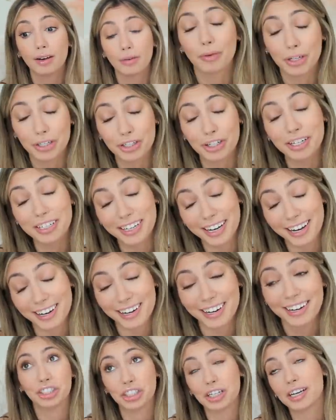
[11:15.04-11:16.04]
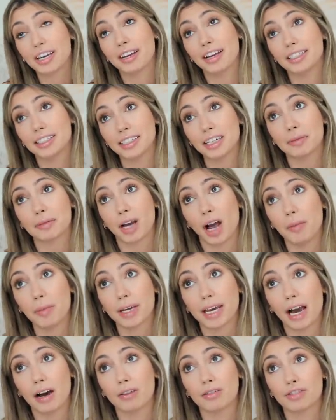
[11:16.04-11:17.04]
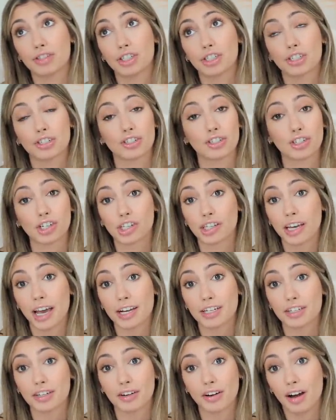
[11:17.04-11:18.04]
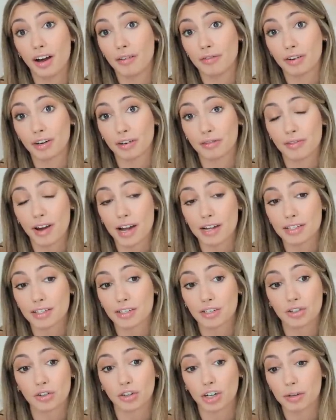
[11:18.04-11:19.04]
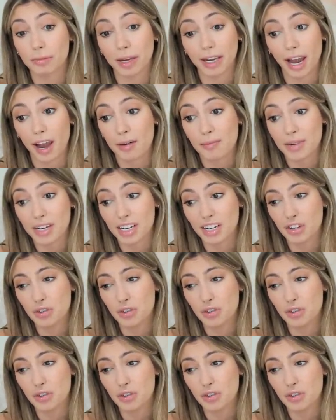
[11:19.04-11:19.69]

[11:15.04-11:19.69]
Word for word: which she did. She ended up coming out and she just stood at the edge of her fence screaming at me,